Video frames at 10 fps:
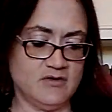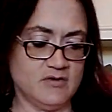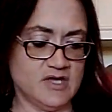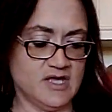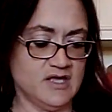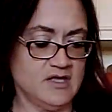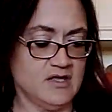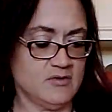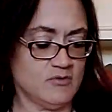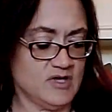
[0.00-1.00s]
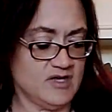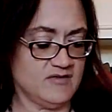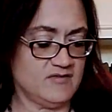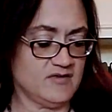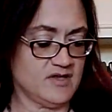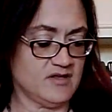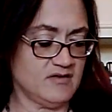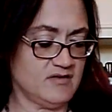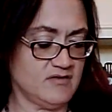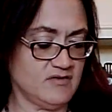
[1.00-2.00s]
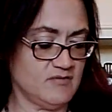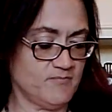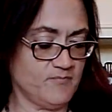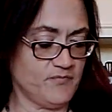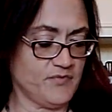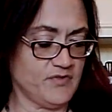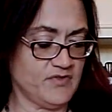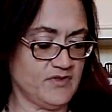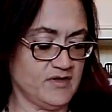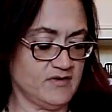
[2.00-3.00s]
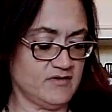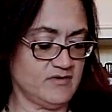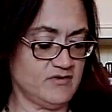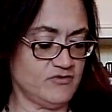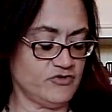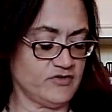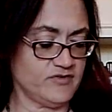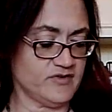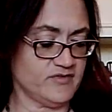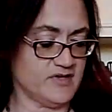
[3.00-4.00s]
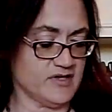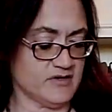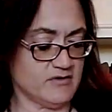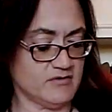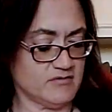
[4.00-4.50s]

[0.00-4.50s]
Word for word: Okay? Why is the justice here?